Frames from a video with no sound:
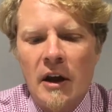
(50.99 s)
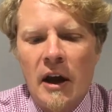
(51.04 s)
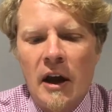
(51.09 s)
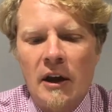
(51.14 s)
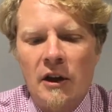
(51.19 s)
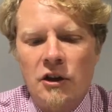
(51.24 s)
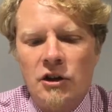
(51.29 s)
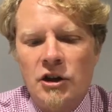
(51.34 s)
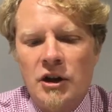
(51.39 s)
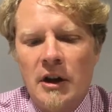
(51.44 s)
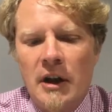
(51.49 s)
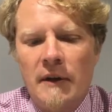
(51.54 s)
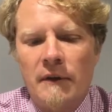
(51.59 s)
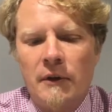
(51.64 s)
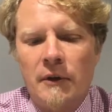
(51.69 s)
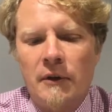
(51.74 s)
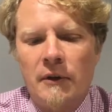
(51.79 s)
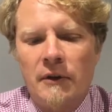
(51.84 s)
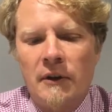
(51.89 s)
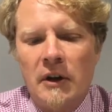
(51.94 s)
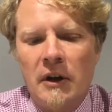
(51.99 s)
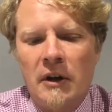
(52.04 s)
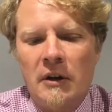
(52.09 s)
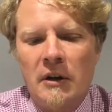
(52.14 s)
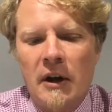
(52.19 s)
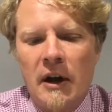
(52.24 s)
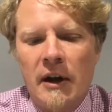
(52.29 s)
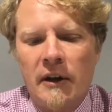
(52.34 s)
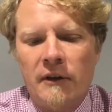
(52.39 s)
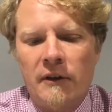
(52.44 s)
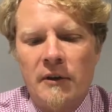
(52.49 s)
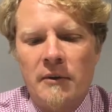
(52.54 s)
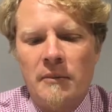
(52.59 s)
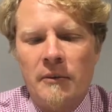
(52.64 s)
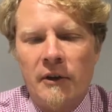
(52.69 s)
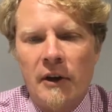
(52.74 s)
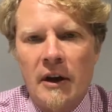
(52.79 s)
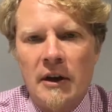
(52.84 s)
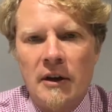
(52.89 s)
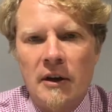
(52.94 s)
energy levels in
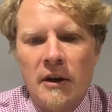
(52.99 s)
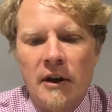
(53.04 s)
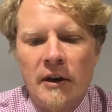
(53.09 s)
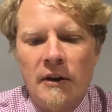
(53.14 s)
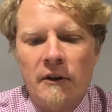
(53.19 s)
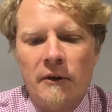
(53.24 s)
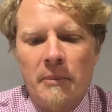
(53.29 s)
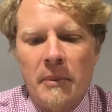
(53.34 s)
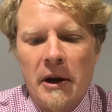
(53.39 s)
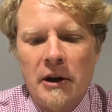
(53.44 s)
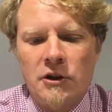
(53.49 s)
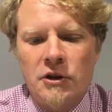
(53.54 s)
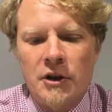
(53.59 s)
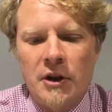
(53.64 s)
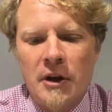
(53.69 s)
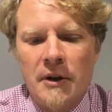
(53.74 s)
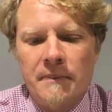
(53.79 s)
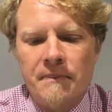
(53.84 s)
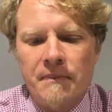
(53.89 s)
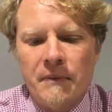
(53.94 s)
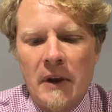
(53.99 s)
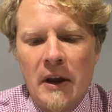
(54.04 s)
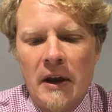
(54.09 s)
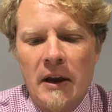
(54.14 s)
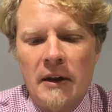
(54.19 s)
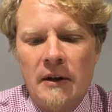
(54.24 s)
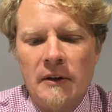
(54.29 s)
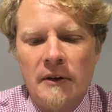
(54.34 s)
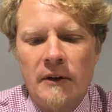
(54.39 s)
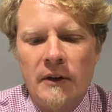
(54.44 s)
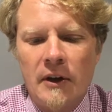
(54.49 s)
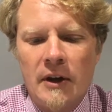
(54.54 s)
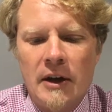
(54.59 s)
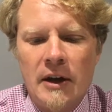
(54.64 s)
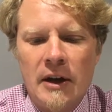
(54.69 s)
atoms and line spectra, and